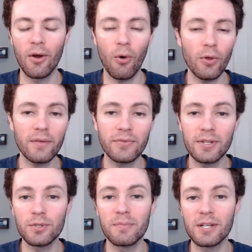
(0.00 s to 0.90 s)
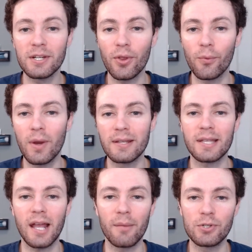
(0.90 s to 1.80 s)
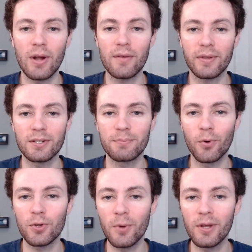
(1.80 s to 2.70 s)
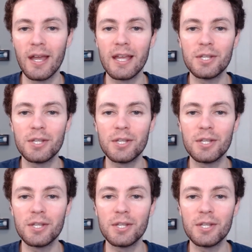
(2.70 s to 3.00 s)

All you have to do is make sure that when you sign up at DraftKings Sportsbook,